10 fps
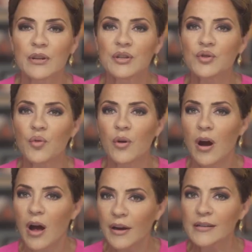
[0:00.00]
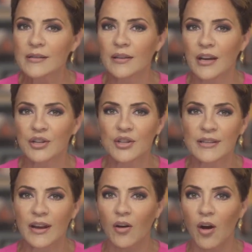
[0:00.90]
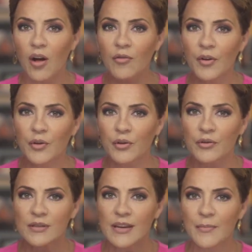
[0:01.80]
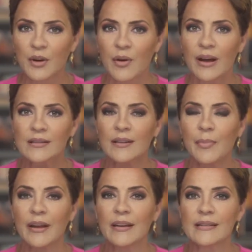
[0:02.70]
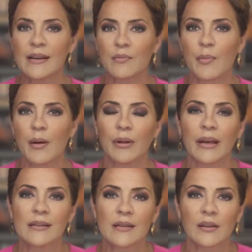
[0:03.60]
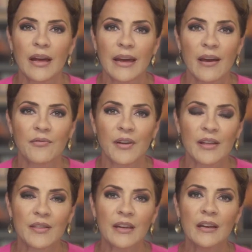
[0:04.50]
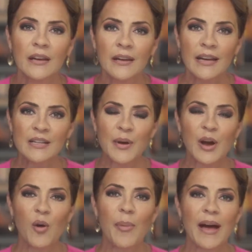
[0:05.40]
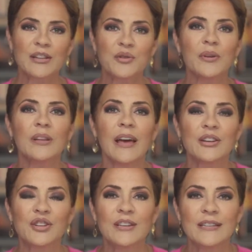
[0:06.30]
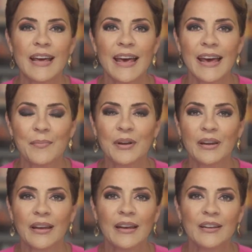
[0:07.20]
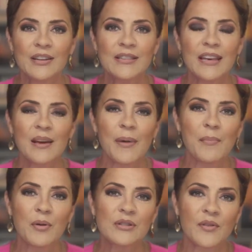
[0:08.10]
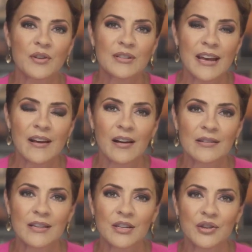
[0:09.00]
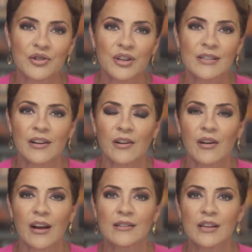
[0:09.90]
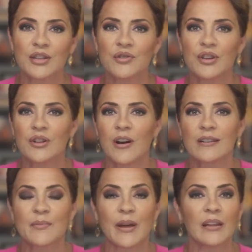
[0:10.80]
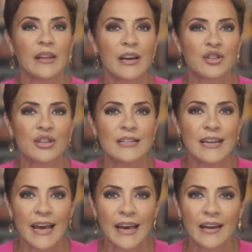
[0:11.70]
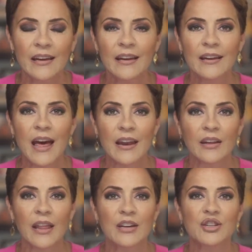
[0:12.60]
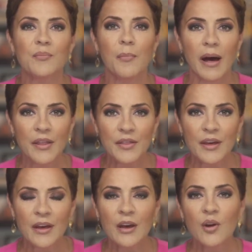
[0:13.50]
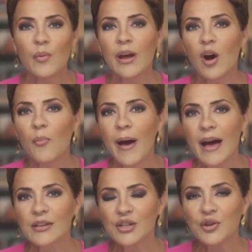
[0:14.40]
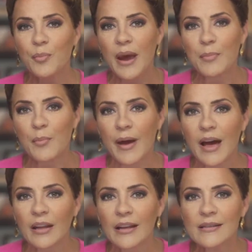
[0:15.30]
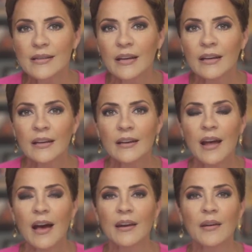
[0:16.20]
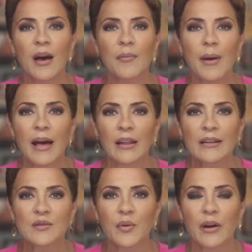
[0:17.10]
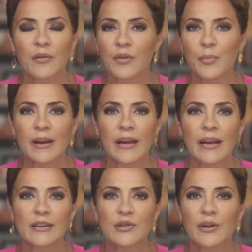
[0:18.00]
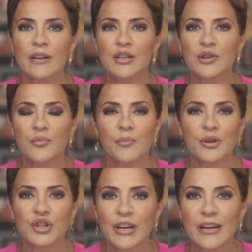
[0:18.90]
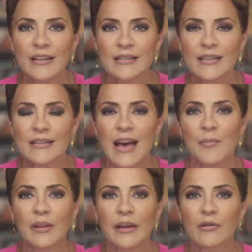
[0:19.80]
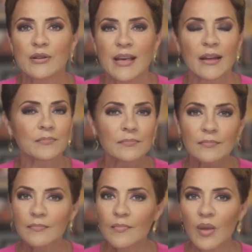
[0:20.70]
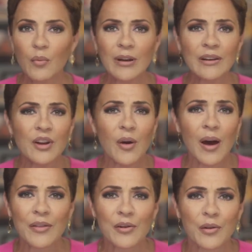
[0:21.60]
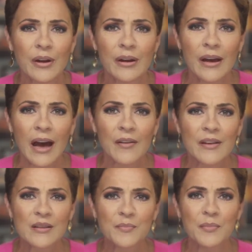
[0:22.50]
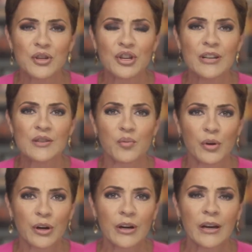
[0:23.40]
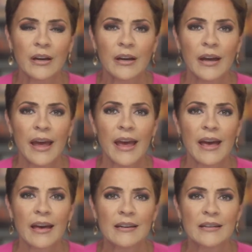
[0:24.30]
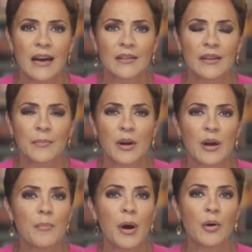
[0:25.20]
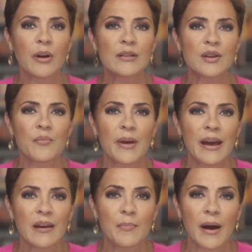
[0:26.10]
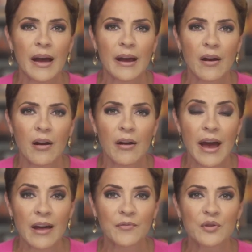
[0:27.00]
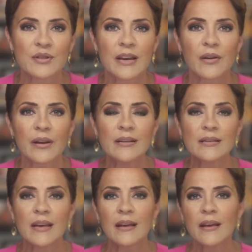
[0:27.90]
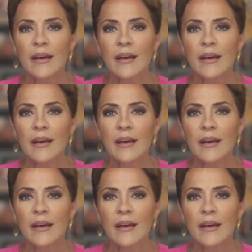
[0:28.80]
restore honest elections that all voters, Democrats, independents, and Republicans alike have faith in, is we go back to election day. I mean, just think about most of our state constitutions and our constitution talks about election day, not election month. We go back to paper ballots, not ballots where they're being entered into machines and tabulators that we don't even know how these machines work. And the components are made by our adversaries.